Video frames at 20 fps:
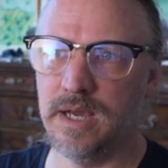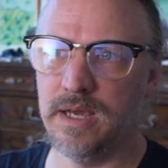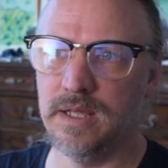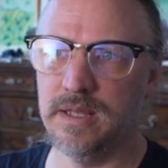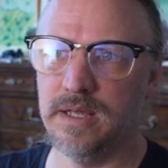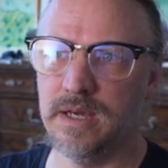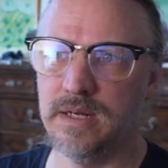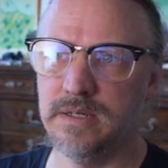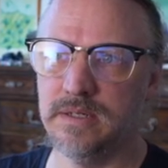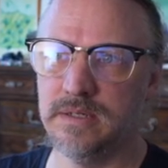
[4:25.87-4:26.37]

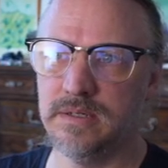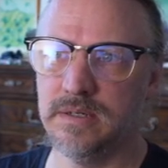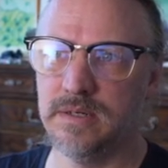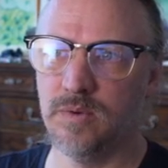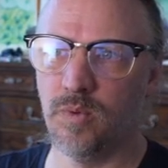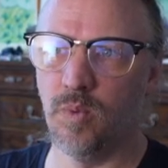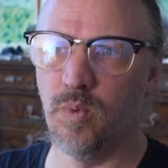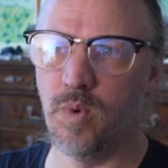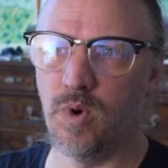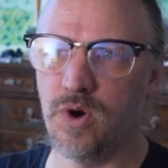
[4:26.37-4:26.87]
That
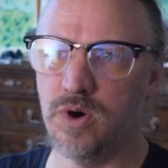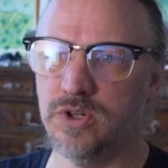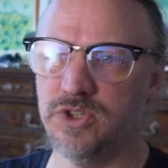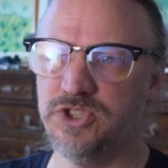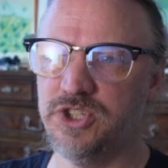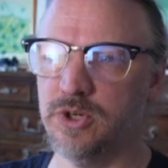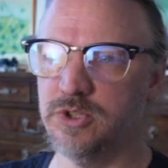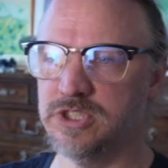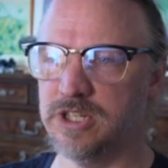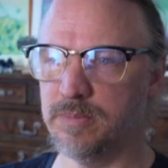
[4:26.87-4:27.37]
word
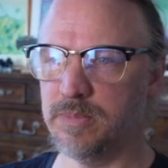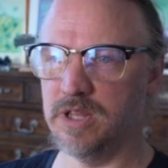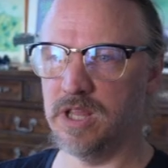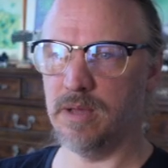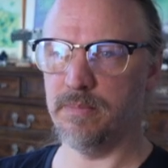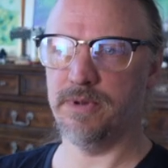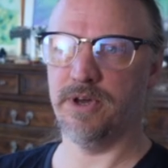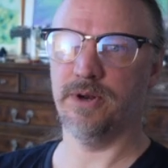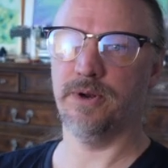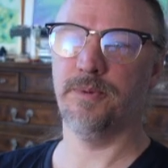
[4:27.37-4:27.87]
shows up a
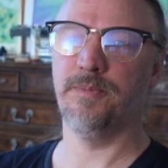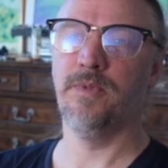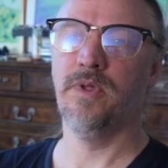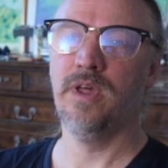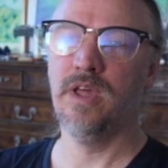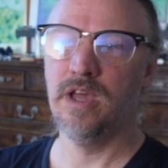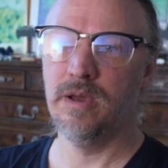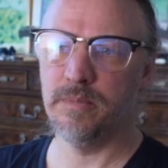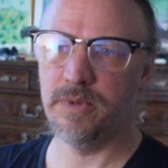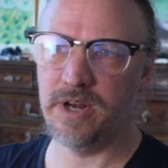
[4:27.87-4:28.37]
lot better.
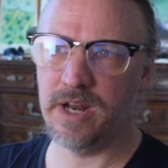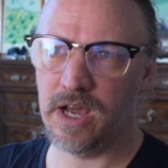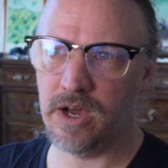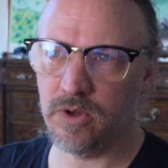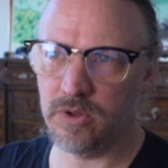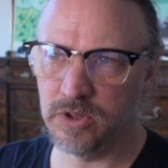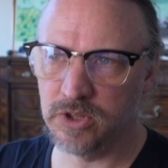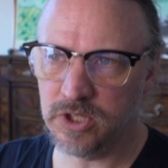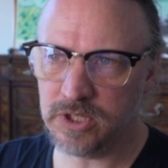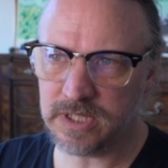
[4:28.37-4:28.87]
But
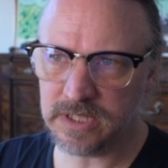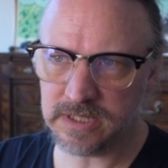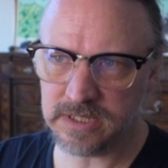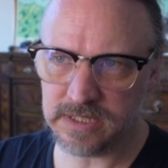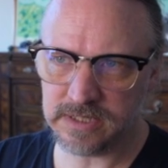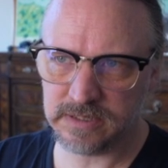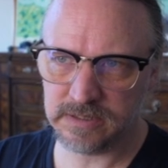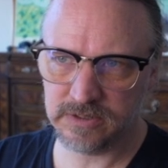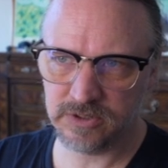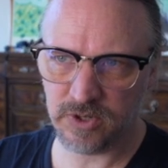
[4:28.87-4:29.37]
now look at
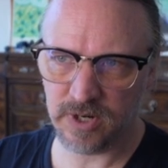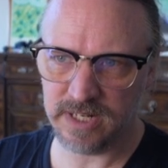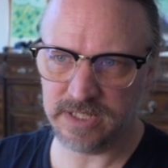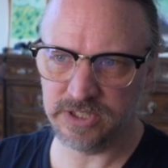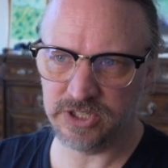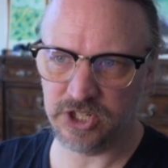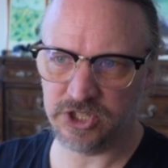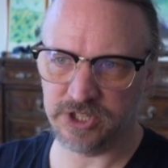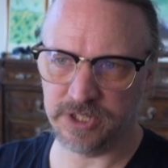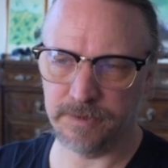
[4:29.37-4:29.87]
this
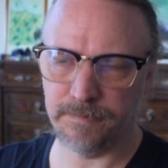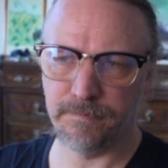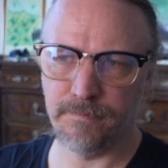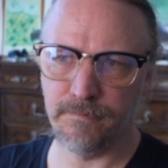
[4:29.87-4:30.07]
transition.